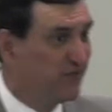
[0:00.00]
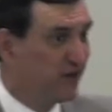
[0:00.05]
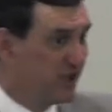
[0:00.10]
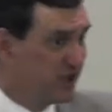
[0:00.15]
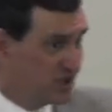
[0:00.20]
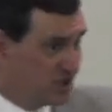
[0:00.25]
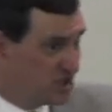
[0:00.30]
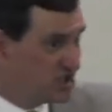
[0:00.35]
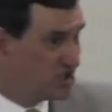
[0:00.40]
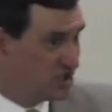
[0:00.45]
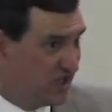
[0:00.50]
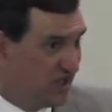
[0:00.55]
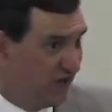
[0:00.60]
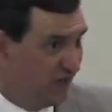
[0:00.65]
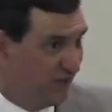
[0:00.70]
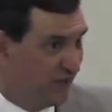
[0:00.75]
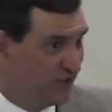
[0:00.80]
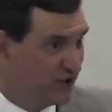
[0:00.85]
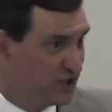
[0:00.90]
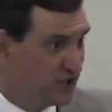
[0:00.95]
versus
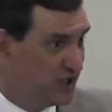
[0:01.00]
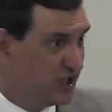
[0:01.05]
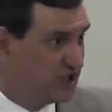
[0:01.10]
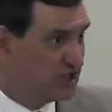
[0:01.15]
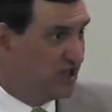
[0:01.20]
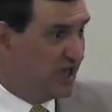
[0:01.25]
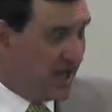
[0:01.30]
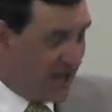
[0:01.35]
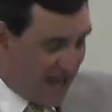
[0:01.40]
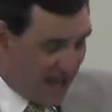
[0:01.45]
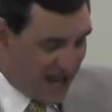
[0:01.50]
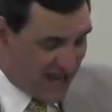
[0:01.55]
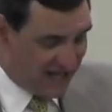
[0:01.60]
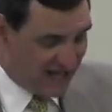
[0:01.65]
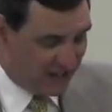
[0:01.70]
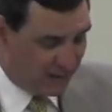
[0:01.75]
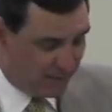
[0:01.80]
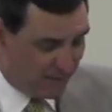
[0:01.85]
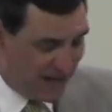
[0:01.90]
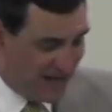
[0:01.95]
selfishness, and
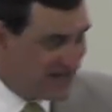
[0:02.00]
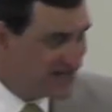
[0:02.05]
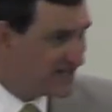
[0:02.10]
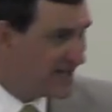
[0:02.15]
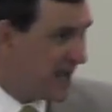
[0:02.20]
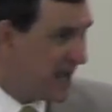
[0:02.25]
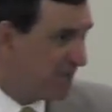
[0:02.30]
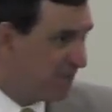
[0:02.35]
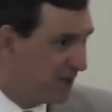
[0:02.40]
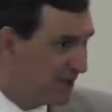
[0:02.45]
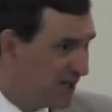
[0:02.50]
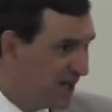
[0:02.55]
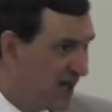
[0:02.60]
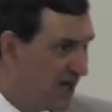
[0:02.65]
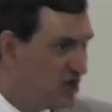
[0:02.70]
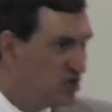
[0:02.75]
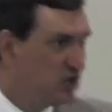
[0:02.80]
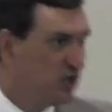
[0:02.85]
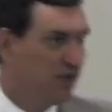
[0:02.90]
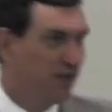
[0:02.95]
he makes
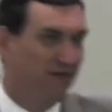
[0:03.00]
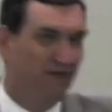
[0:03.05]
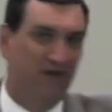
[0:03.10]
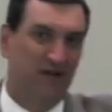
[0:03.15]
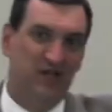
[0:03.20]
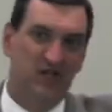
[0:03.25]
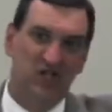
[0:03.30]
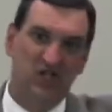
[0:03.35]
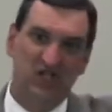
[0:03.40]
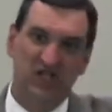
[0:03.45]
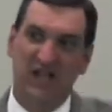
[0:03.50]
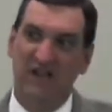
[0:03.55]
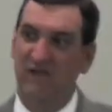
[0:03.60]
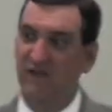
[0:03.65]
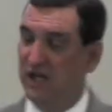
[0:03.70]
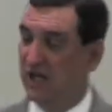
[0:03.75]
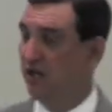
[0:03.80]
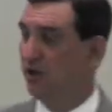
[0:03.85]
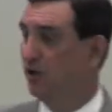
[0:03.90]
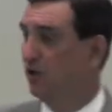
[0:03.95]
application in verses
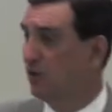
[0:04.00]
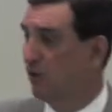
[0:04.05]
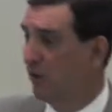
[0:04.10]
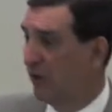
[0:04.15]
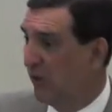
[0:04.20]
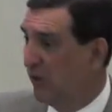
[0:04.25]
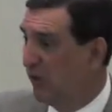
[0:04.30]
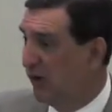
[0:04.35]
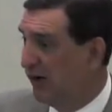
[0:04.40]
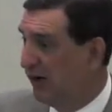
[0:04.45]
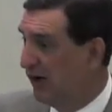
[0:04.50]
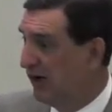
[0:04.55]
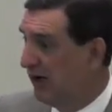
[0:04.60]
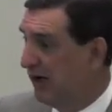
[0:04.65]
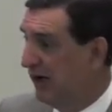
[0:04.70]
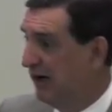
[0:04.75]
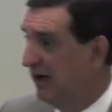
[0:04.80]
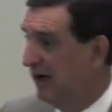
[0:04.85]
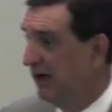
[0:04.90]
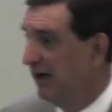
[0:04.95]
17 through
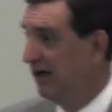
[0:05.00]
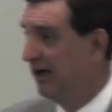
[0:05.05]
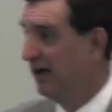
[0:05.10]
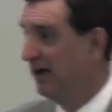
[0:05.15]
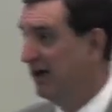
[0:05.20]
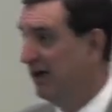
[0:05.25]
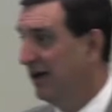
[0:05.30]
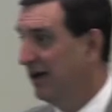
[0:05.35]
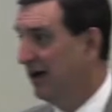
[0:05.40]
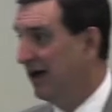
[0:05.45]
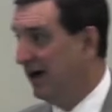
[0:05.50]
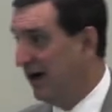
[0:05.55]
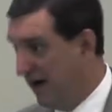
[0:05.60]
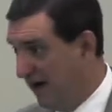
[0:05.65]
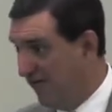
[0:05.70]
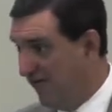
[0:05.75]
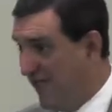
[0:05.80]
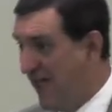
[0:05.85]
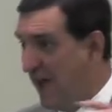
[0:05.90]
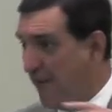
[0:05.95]
21
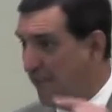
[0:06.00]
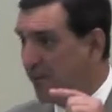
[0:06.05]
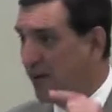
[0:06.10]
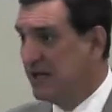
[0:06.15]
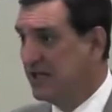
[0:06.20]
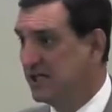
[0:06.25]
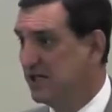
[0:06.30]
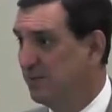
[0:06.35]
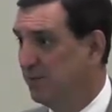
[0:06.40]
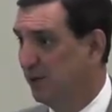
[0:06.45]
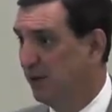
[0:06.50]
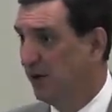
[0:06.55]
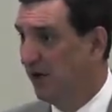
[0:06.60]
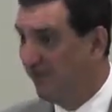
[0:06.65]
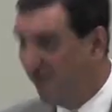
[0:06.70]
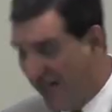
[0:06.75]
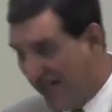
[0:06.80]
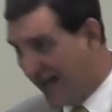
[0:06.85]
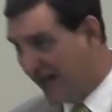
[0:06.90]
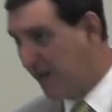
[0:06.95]
of that principle,
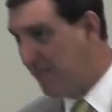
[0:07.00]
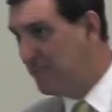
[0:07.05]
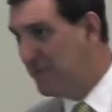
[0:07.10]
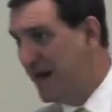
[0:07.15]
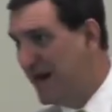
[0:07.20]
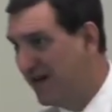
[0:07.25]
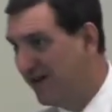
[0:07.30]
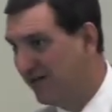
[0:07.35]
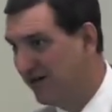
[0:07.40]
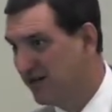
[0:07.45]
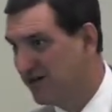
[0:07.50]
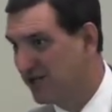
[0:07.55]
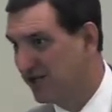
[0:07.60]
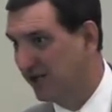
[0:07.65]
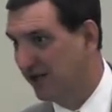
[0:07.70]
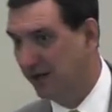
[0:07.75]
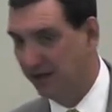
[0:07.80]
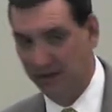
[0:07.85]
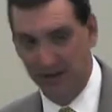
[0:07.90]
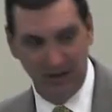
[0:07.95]
of that
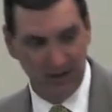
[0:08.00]
comparison.